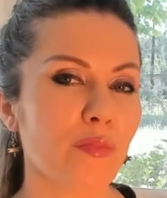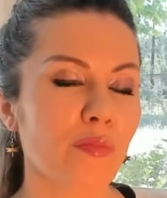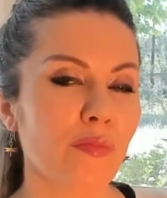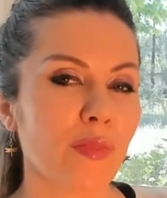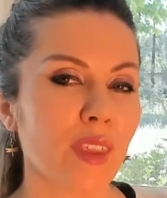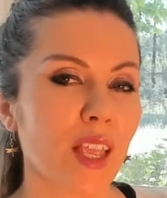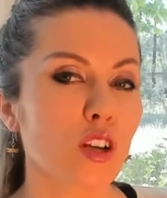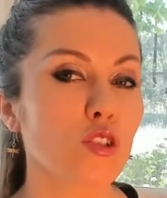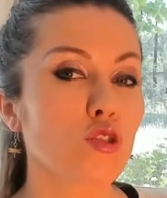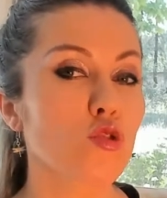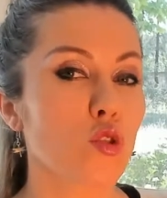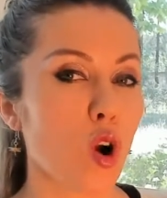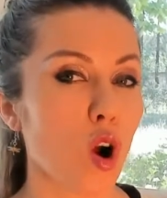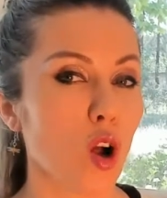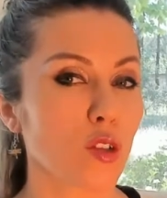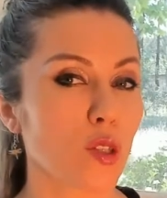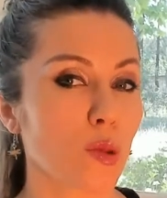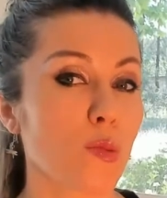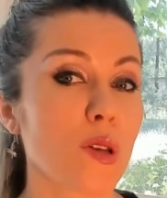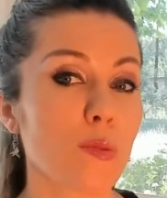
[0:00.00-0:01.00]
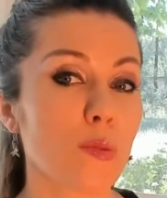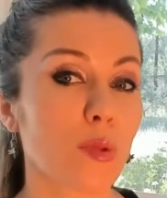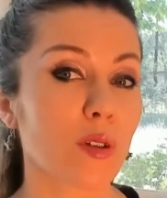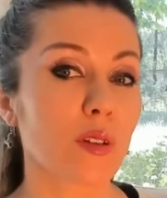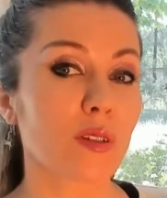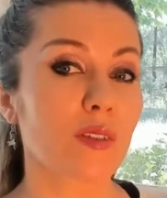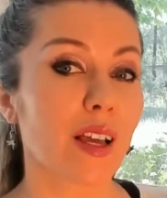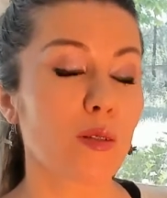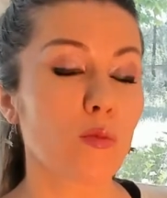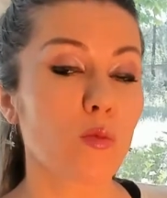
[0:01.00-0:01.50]
draws people
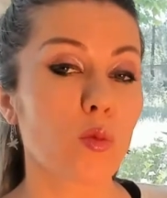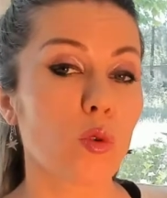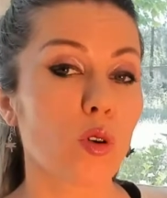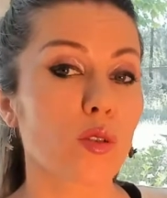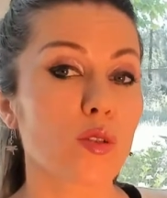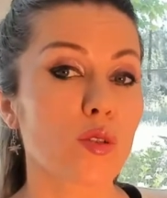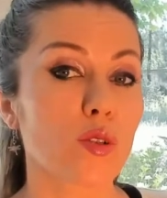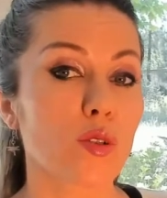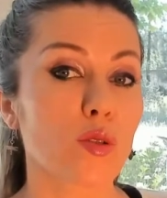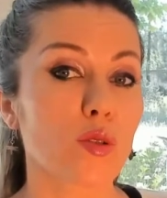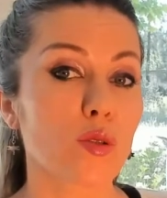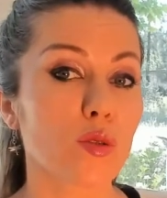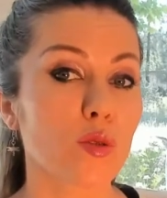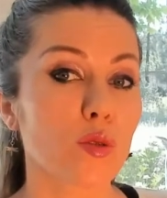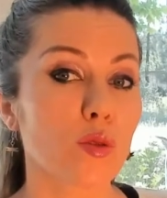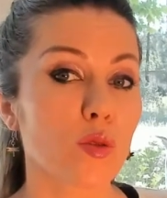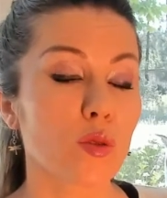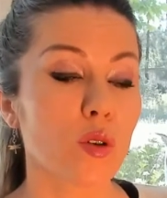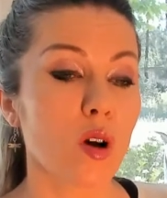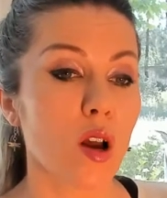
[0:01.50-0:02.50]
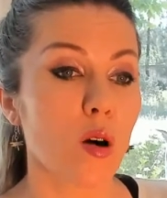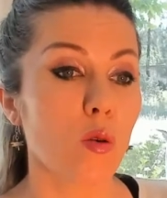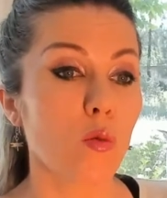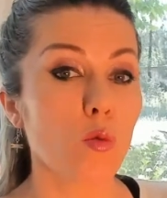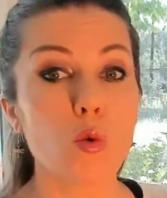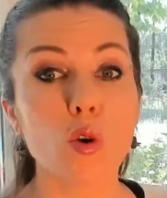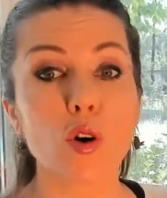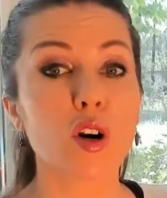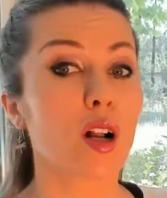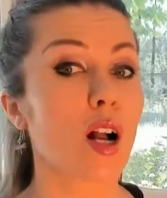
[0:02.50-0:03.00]
that want to
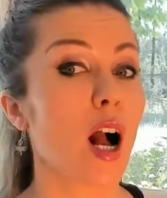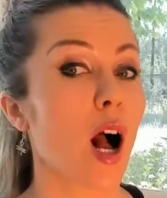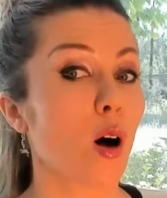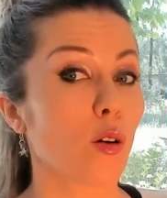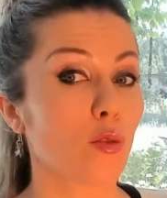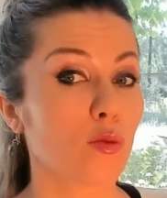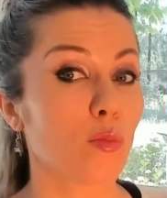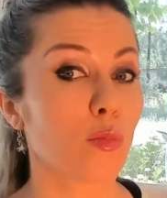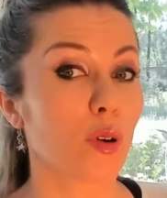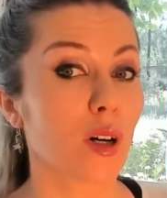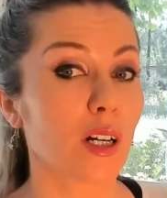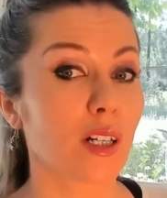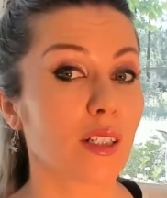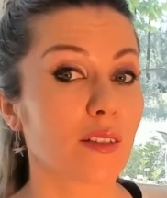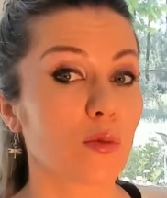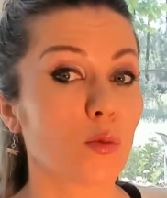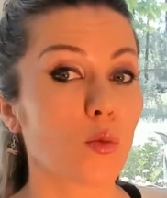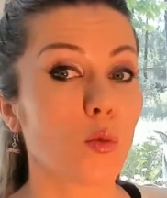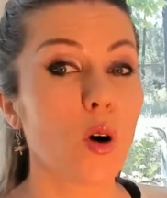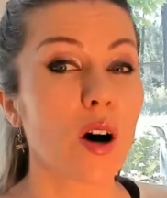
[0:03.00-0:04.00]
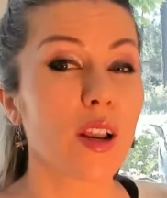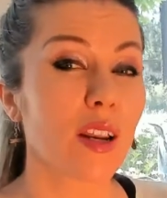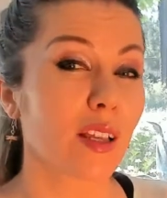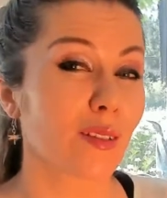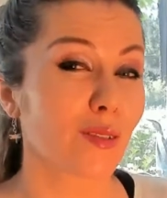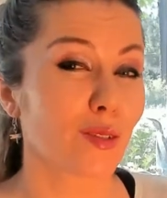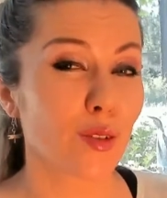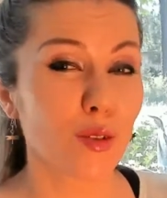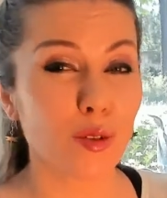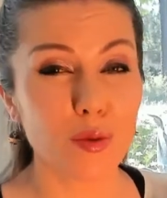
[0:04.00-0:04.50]
work out but want to
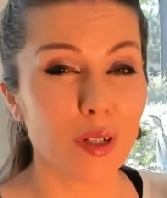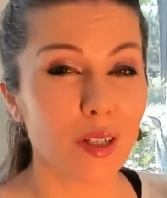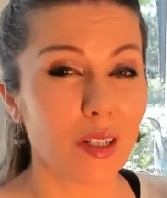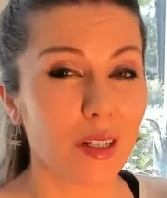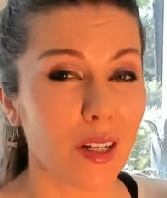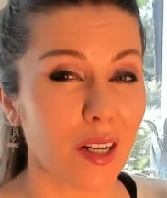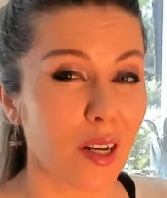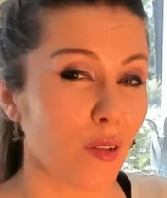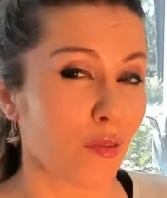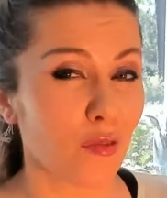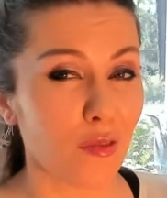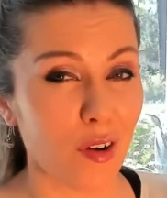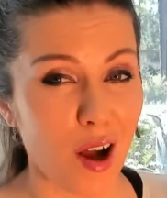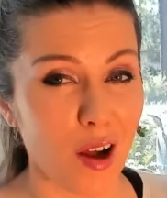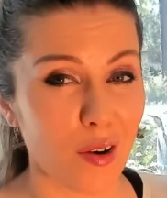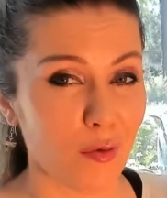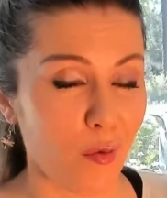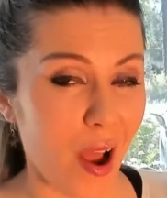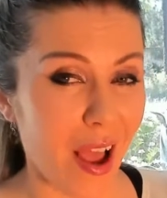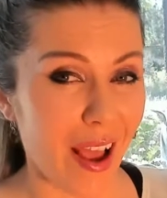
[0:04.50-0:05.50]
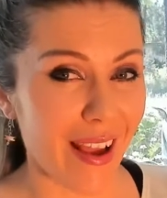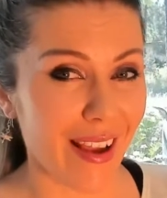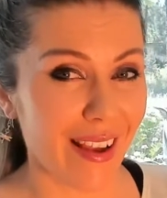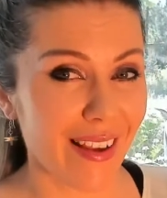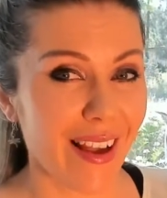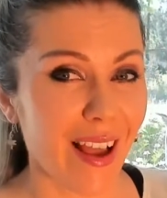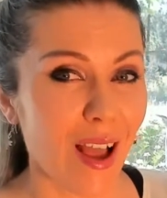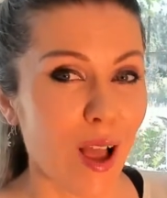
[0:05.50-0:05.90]
do it in a fun way,